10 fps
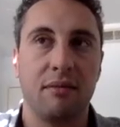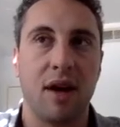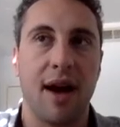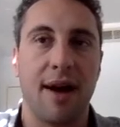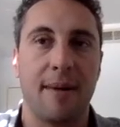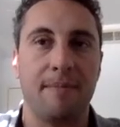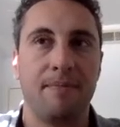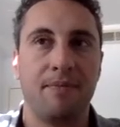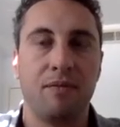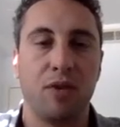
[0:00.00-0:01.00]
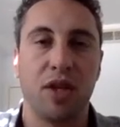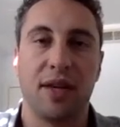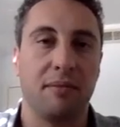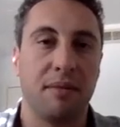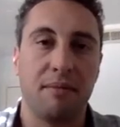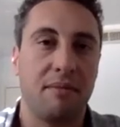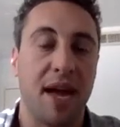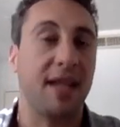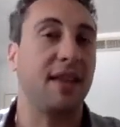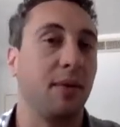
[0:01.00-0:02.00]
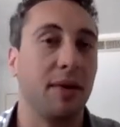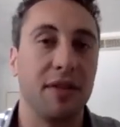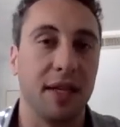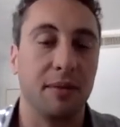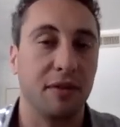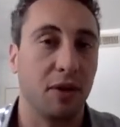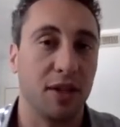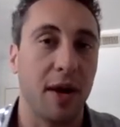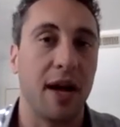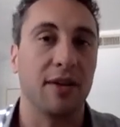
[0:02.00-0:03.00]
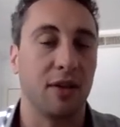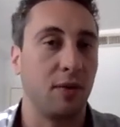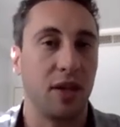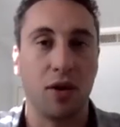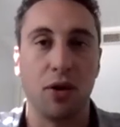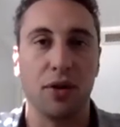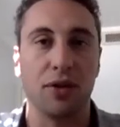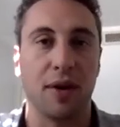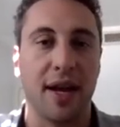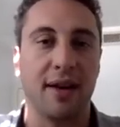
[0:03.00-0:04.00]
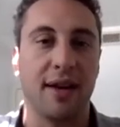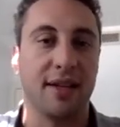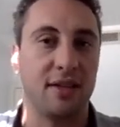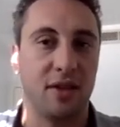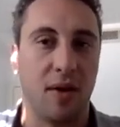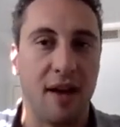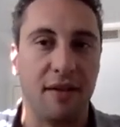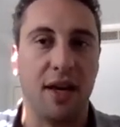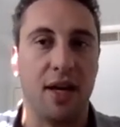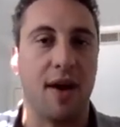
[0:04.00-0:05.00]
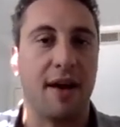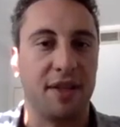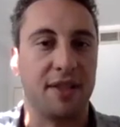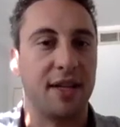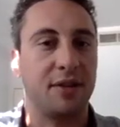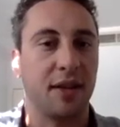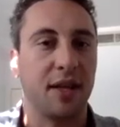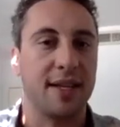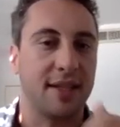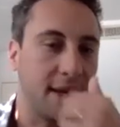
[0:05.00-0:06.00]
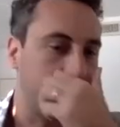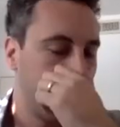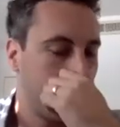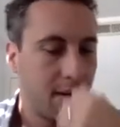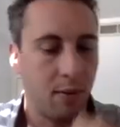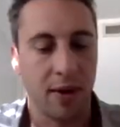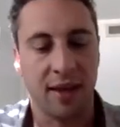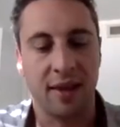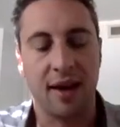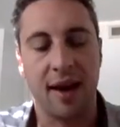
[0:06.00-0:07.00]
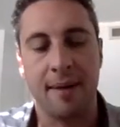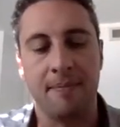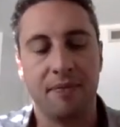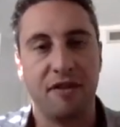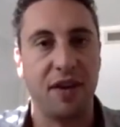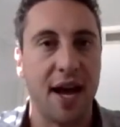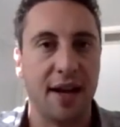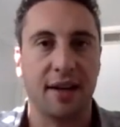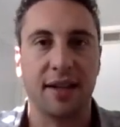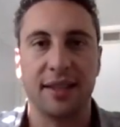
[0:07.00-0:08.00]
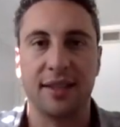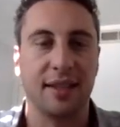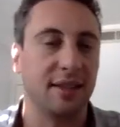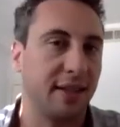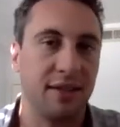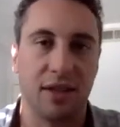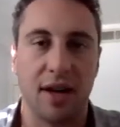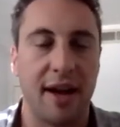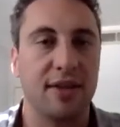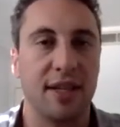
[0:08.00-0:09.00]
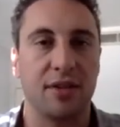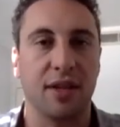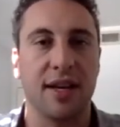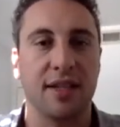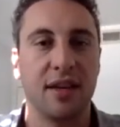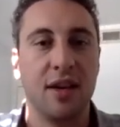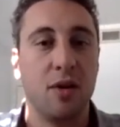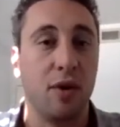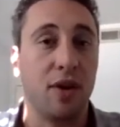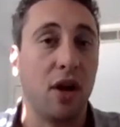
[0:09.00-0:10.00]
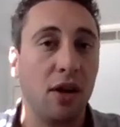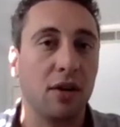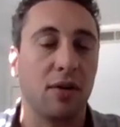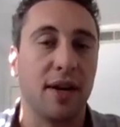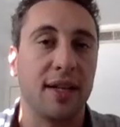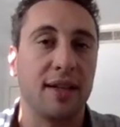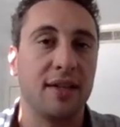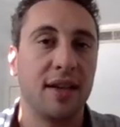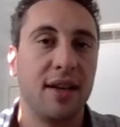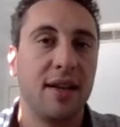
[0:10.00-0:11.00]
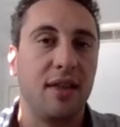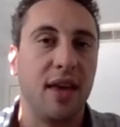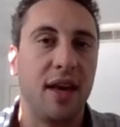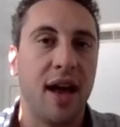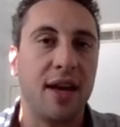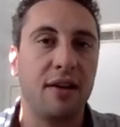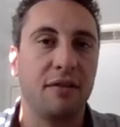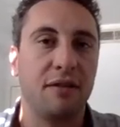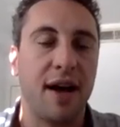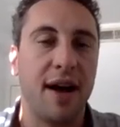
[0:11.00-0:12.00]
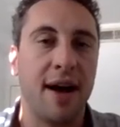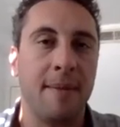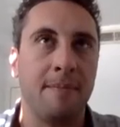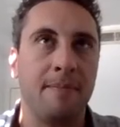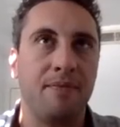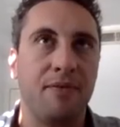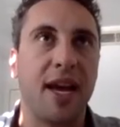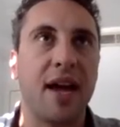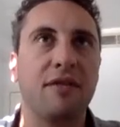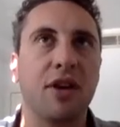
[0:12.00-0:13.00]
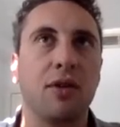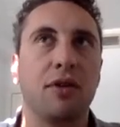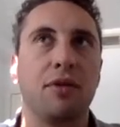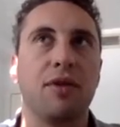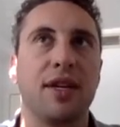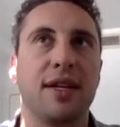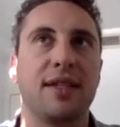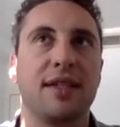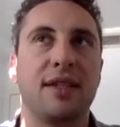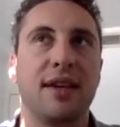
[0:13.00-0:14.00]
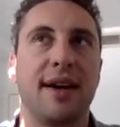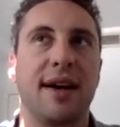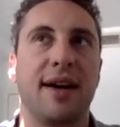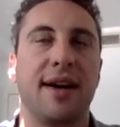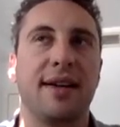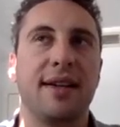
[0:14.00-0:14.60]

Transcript: um, really anything we've seen before as well. So with gold, right, it's so heavy, you have to centralize it. With um, fiat currencies, they start out centralized. With altcoins, they kind of um, they kind of go through this uh,